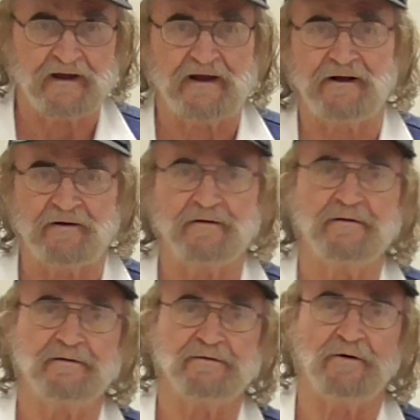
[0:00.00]

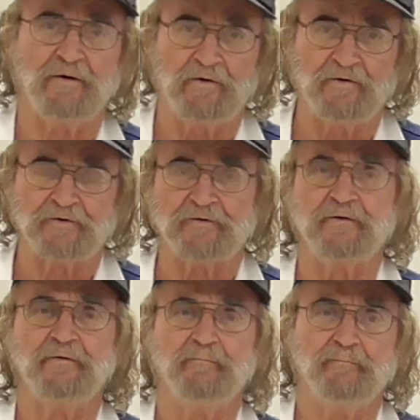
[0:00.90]
how you order
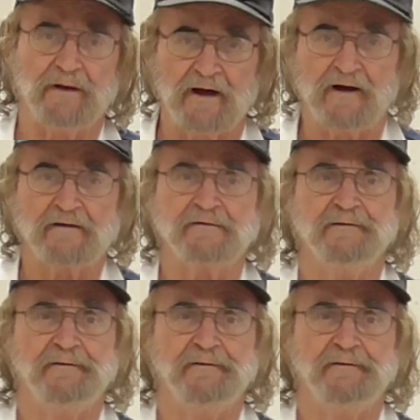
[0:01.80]
block.